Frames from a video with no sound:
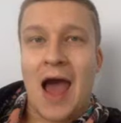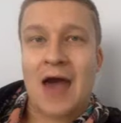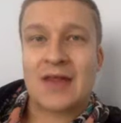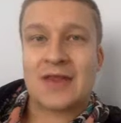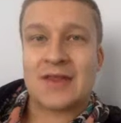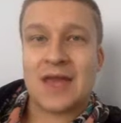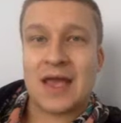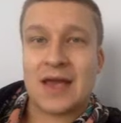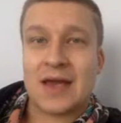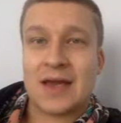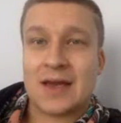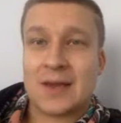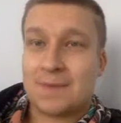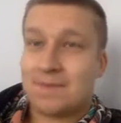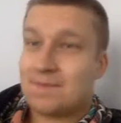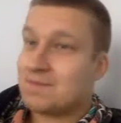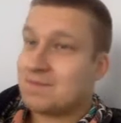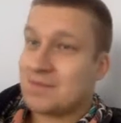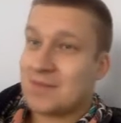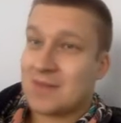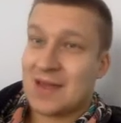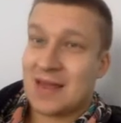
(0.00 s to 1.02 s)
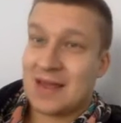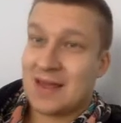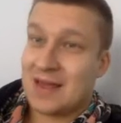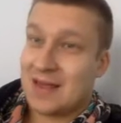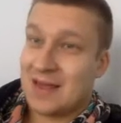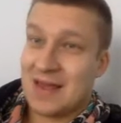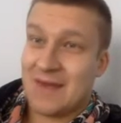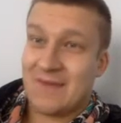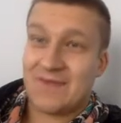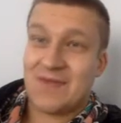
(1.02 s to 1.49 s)
I think
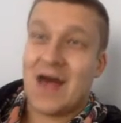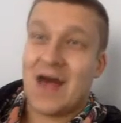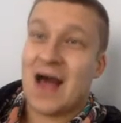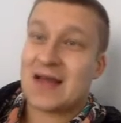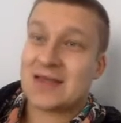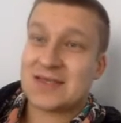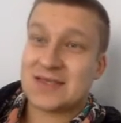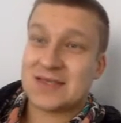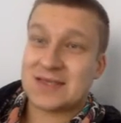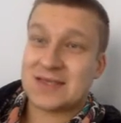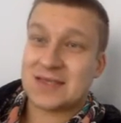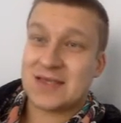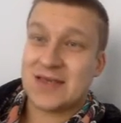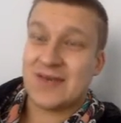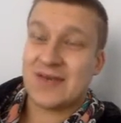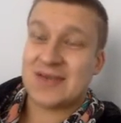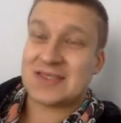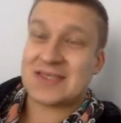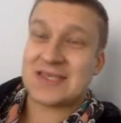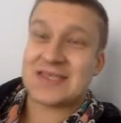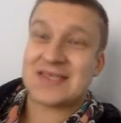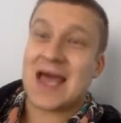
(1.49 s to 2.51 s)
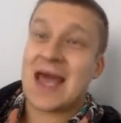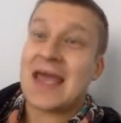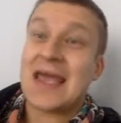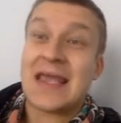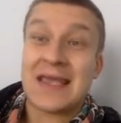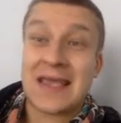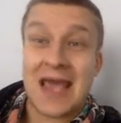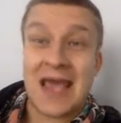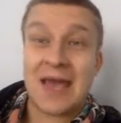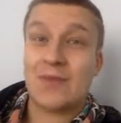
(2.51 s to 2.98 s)
if it's a
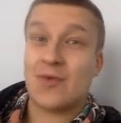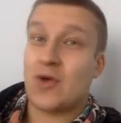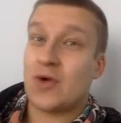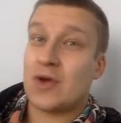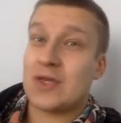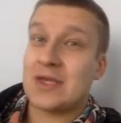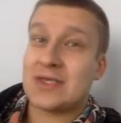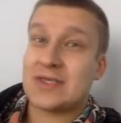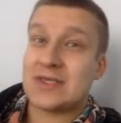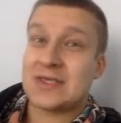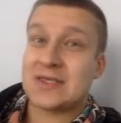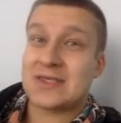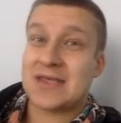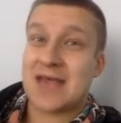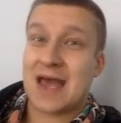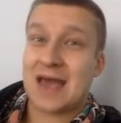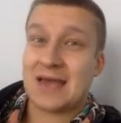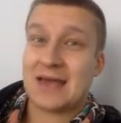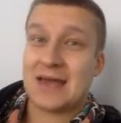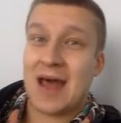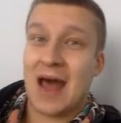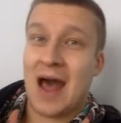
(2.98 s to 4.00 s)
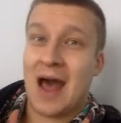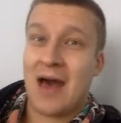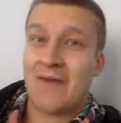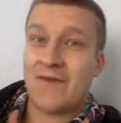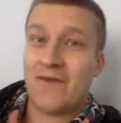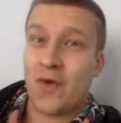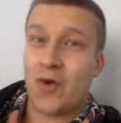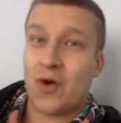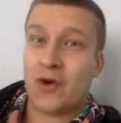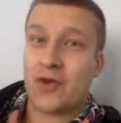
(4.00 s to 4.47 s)
tight game going into the second
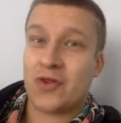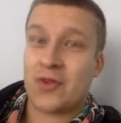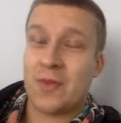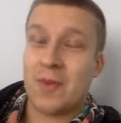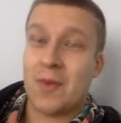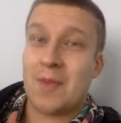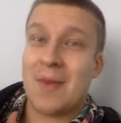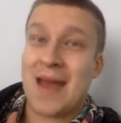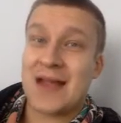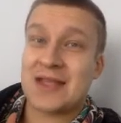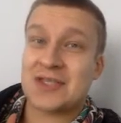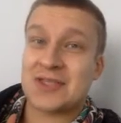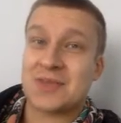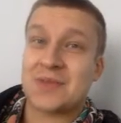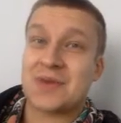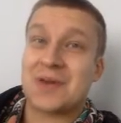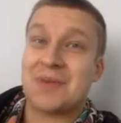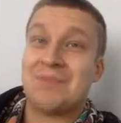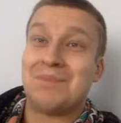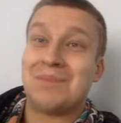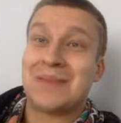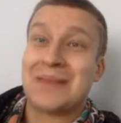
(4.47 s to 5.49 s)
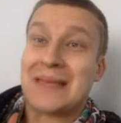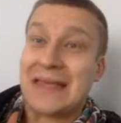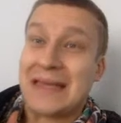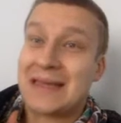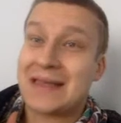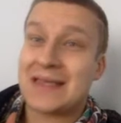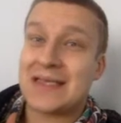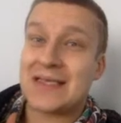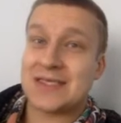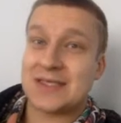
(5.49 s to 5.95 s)
half or the momentum
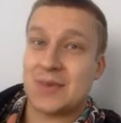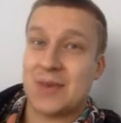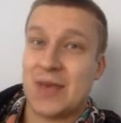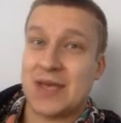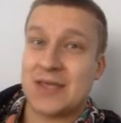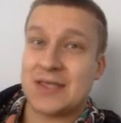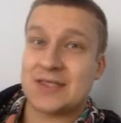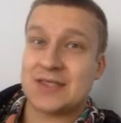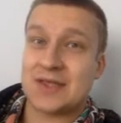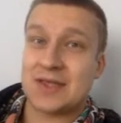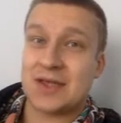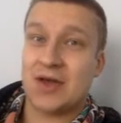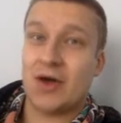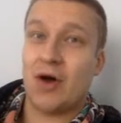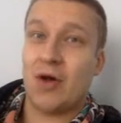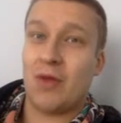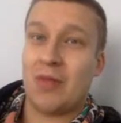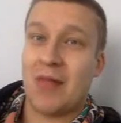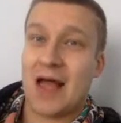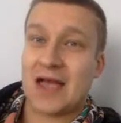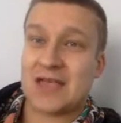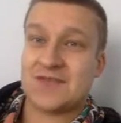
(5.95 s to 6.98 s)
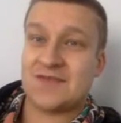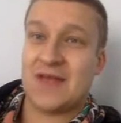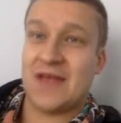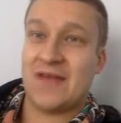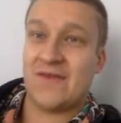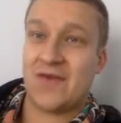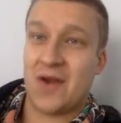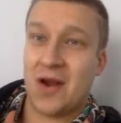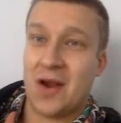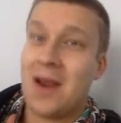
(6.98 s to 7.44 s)
completely swings to the All Blacks'
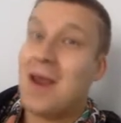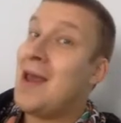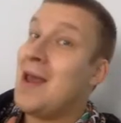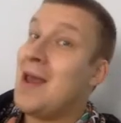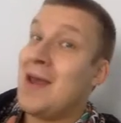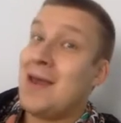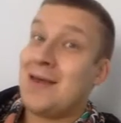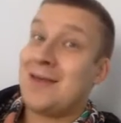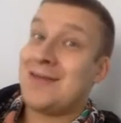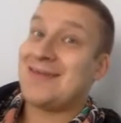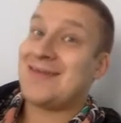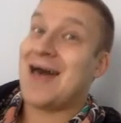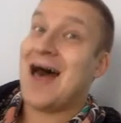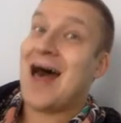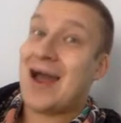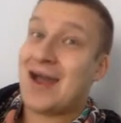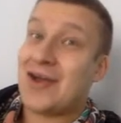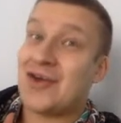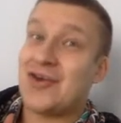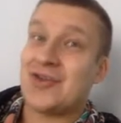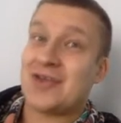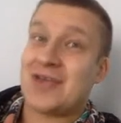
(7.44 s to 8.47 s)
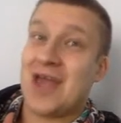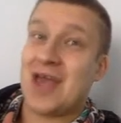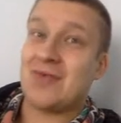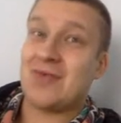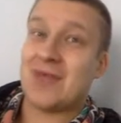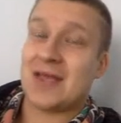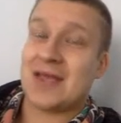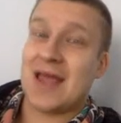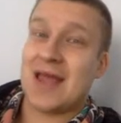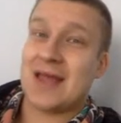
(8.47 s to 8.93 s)
favour, that could
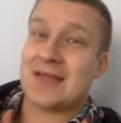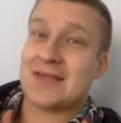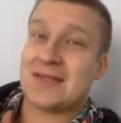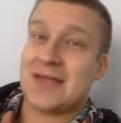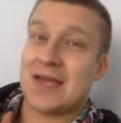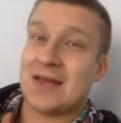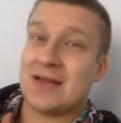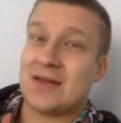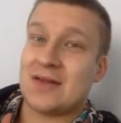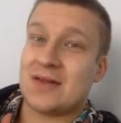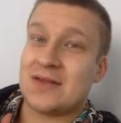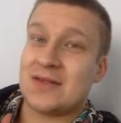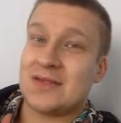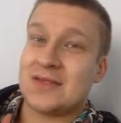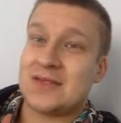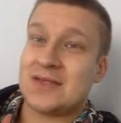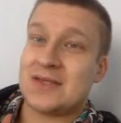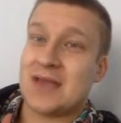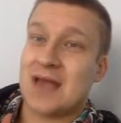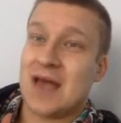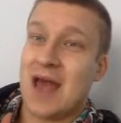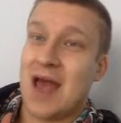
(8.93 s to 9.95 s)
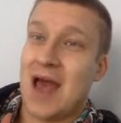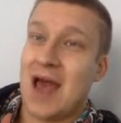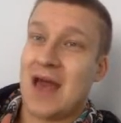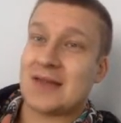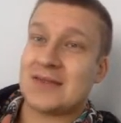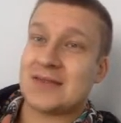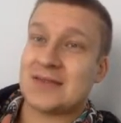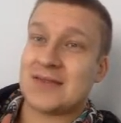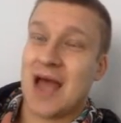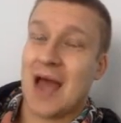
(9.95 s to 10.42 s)
count against England,
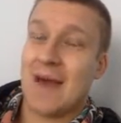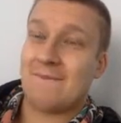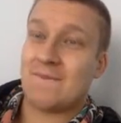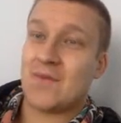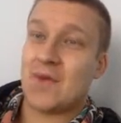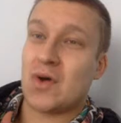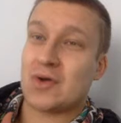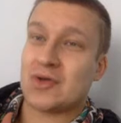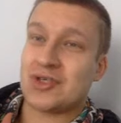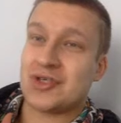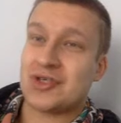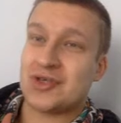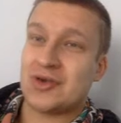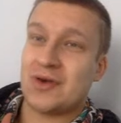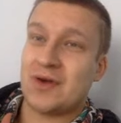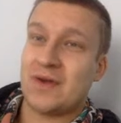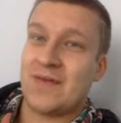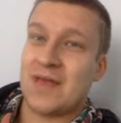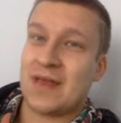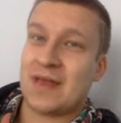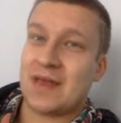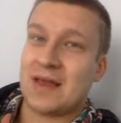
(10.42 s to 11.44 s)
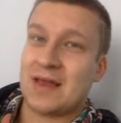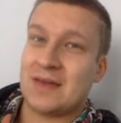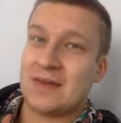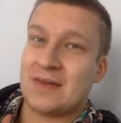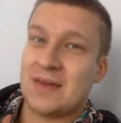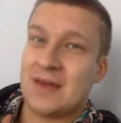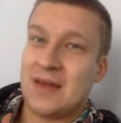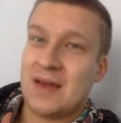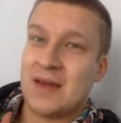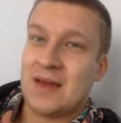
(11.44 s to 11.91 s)
and I'm not sure if they
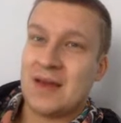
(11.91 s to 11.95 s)
can